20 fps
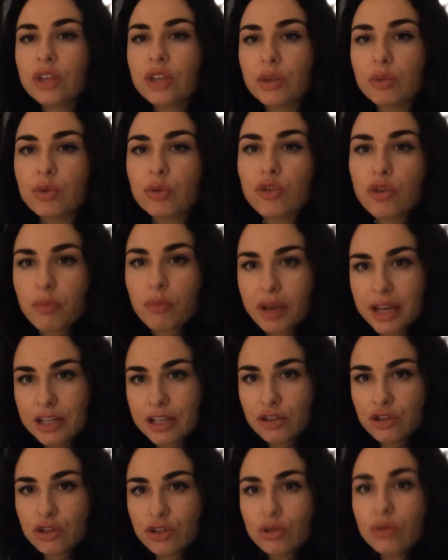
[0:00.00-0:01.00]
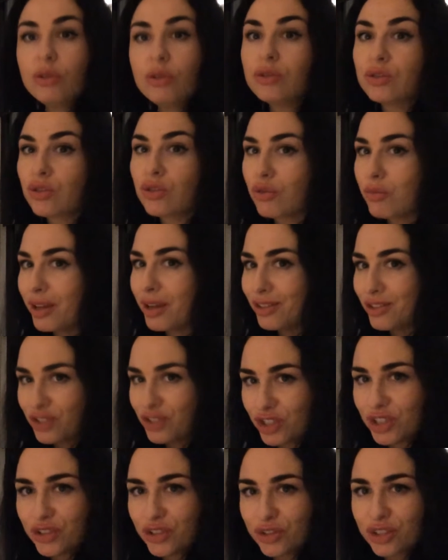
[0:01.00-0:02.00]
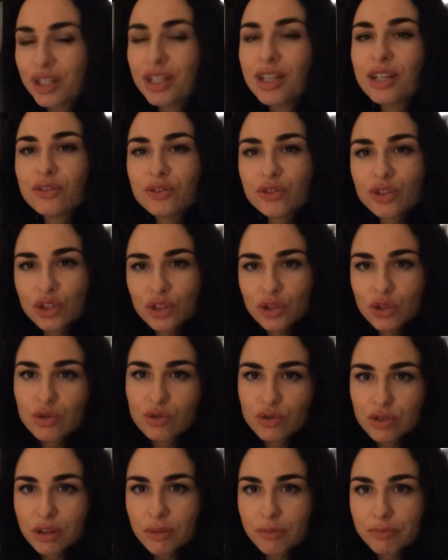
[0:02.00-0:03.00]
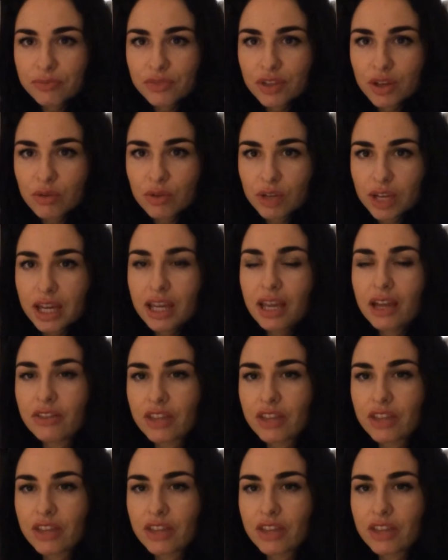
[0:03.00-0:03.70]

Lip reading: it will remind you to remind the children to use them, okay?